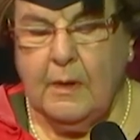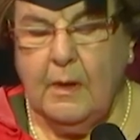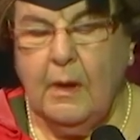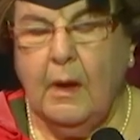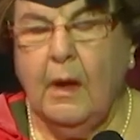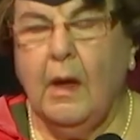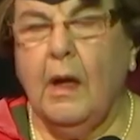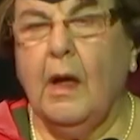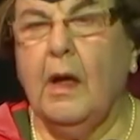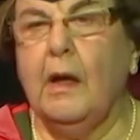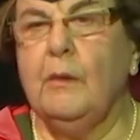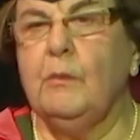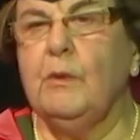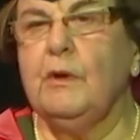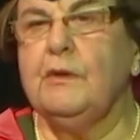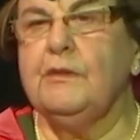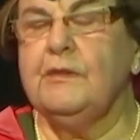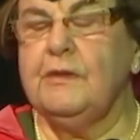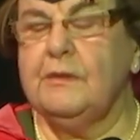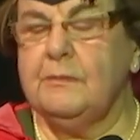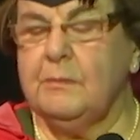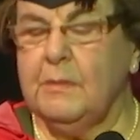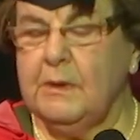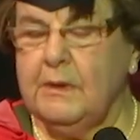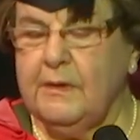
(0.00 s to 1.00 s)
I
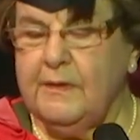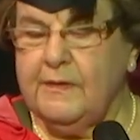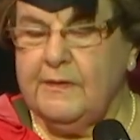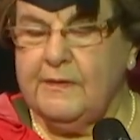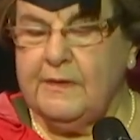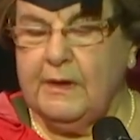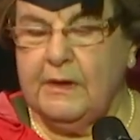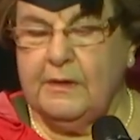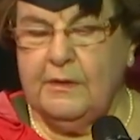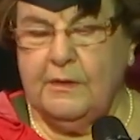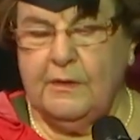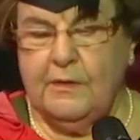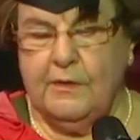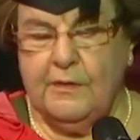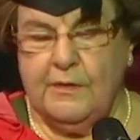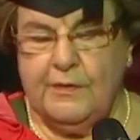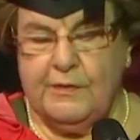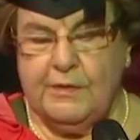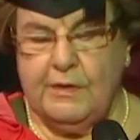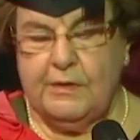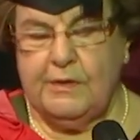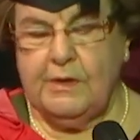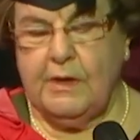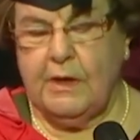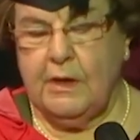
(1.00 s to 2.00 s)
wanted my sons
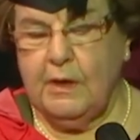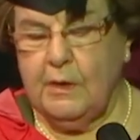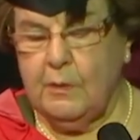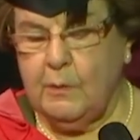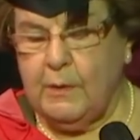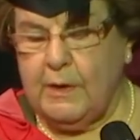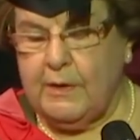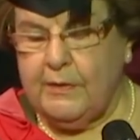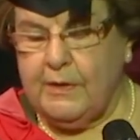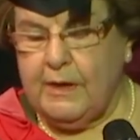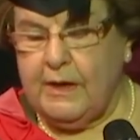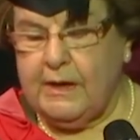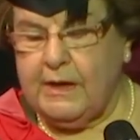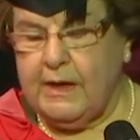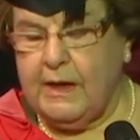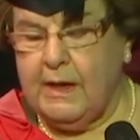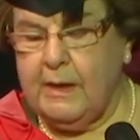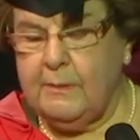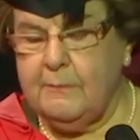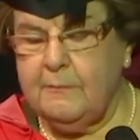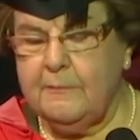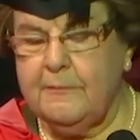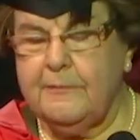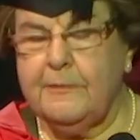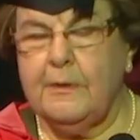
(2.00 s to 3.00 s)
to know where they
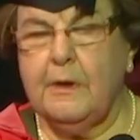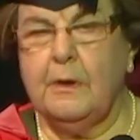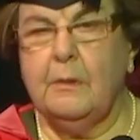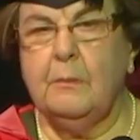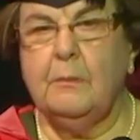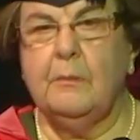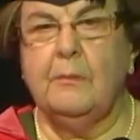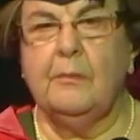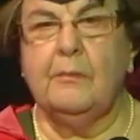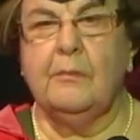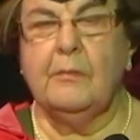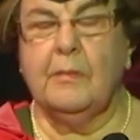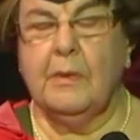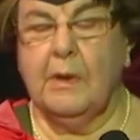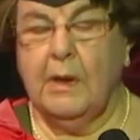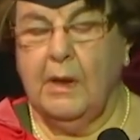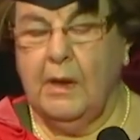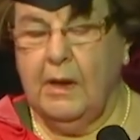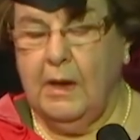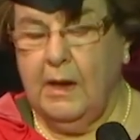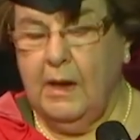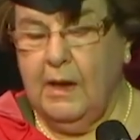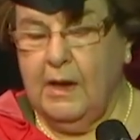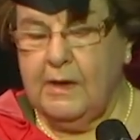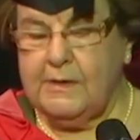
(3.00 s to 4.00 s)
came from,
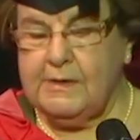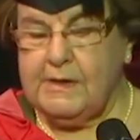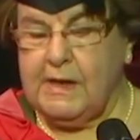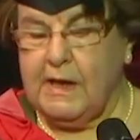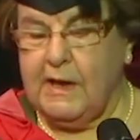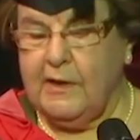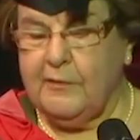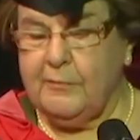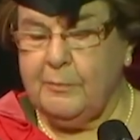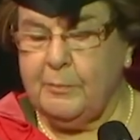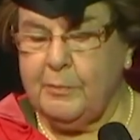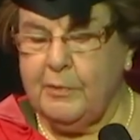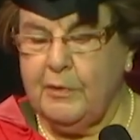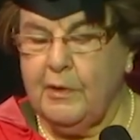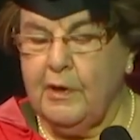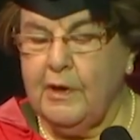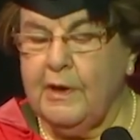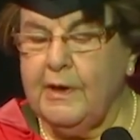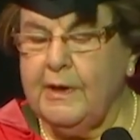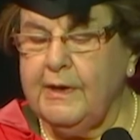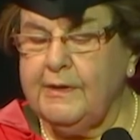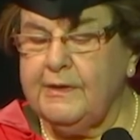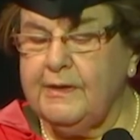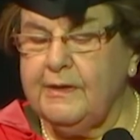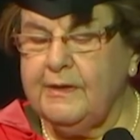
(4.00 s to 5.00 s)
to have
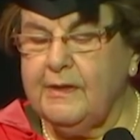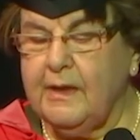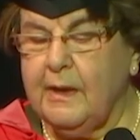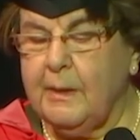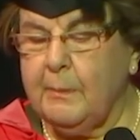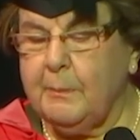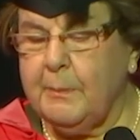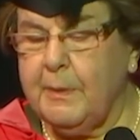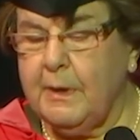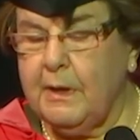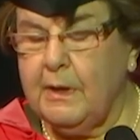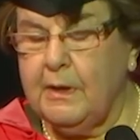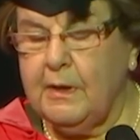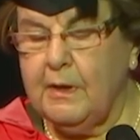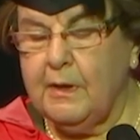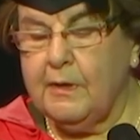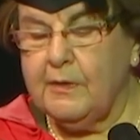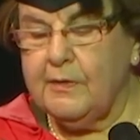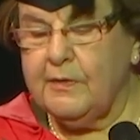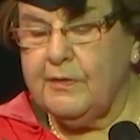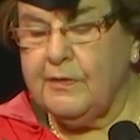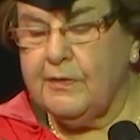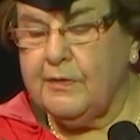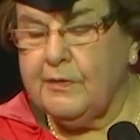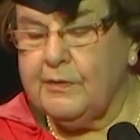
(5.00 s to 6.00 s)
pride in their
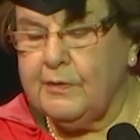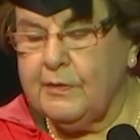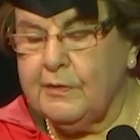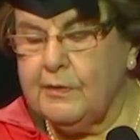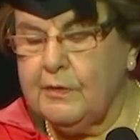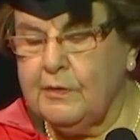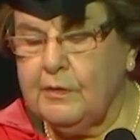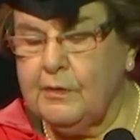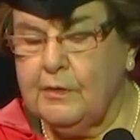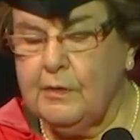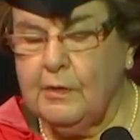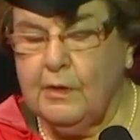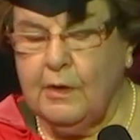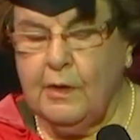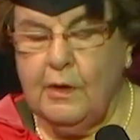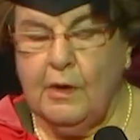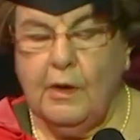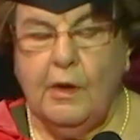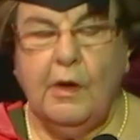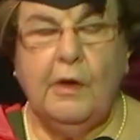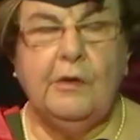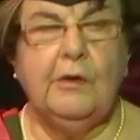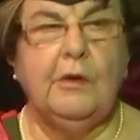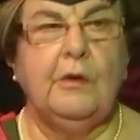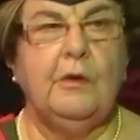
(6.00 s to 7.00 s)
past
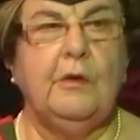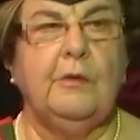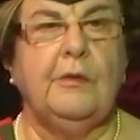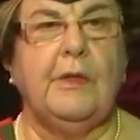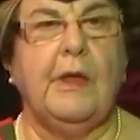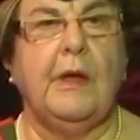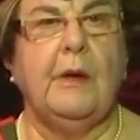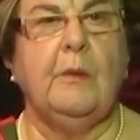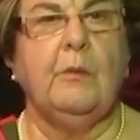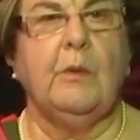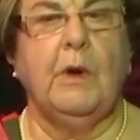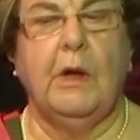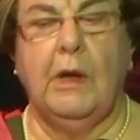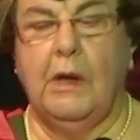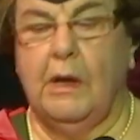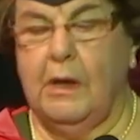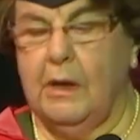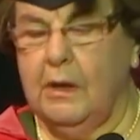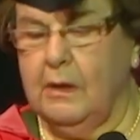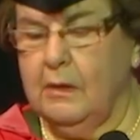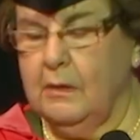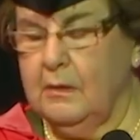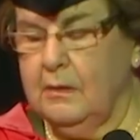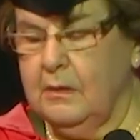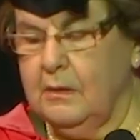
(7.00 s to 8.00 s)
and who they
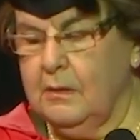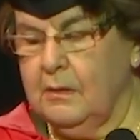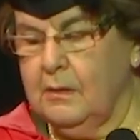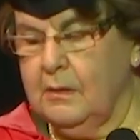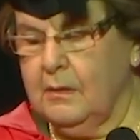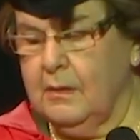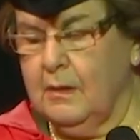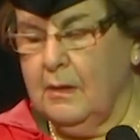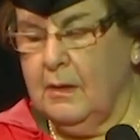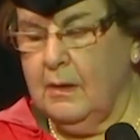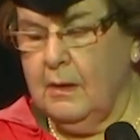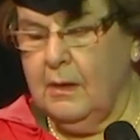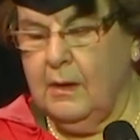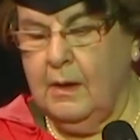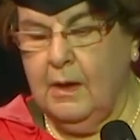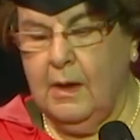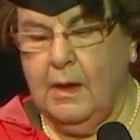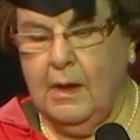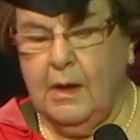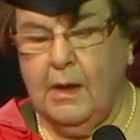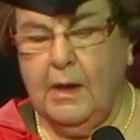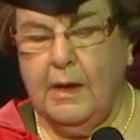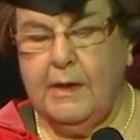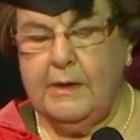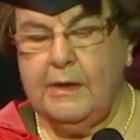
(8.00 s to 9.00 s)
were.
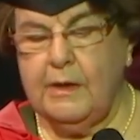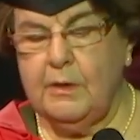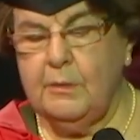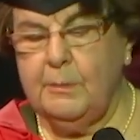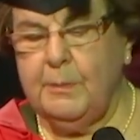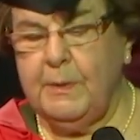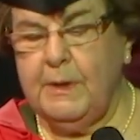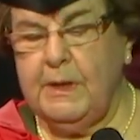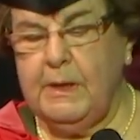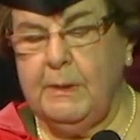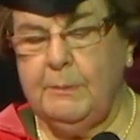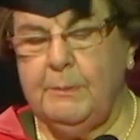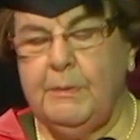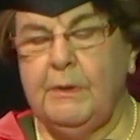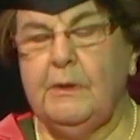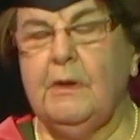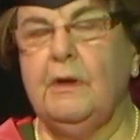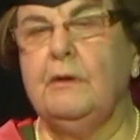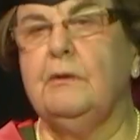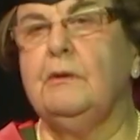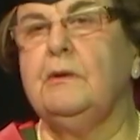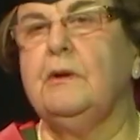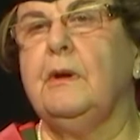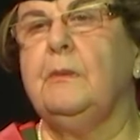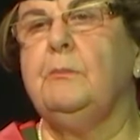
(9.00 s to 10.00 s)
I know people
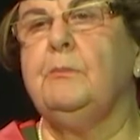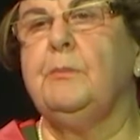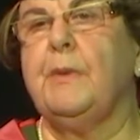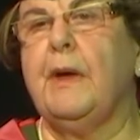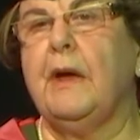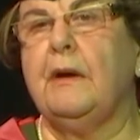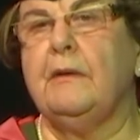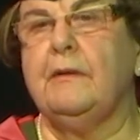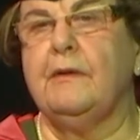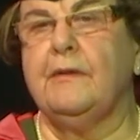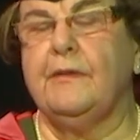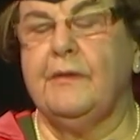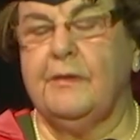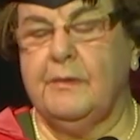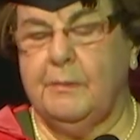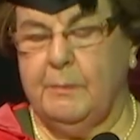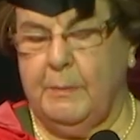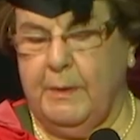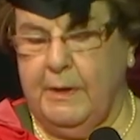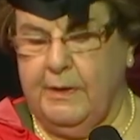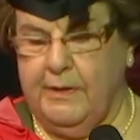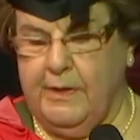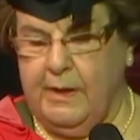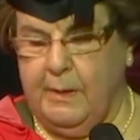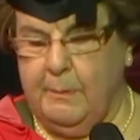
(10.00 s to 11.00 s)
who are embarrassed
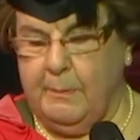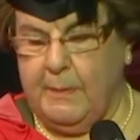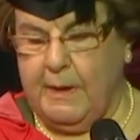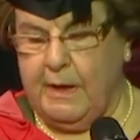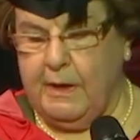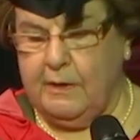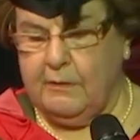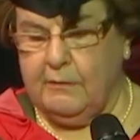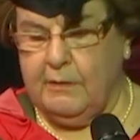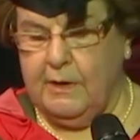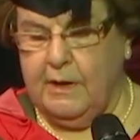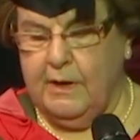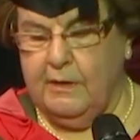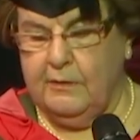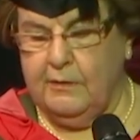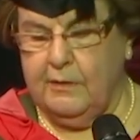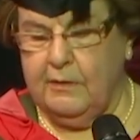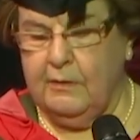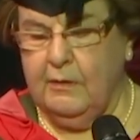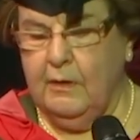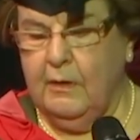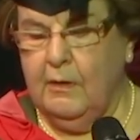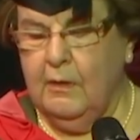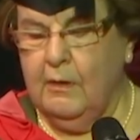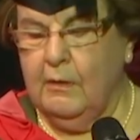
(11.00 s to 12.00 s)
by their background
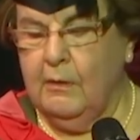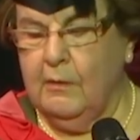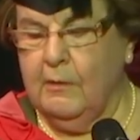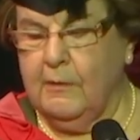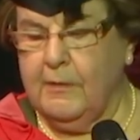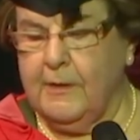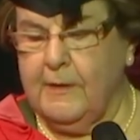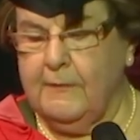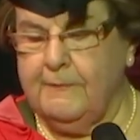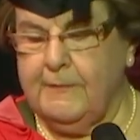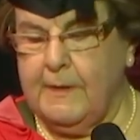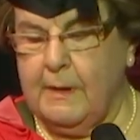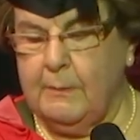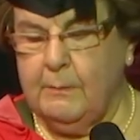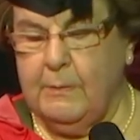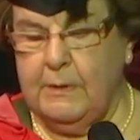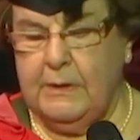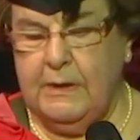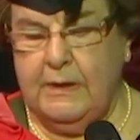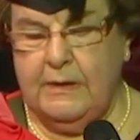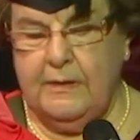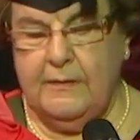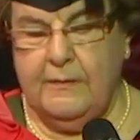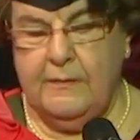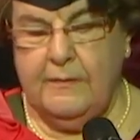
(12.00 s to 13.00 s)
or their
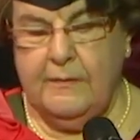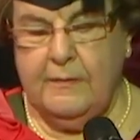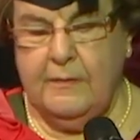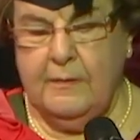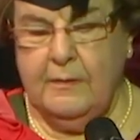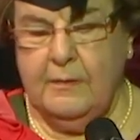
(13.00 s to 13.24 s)
families.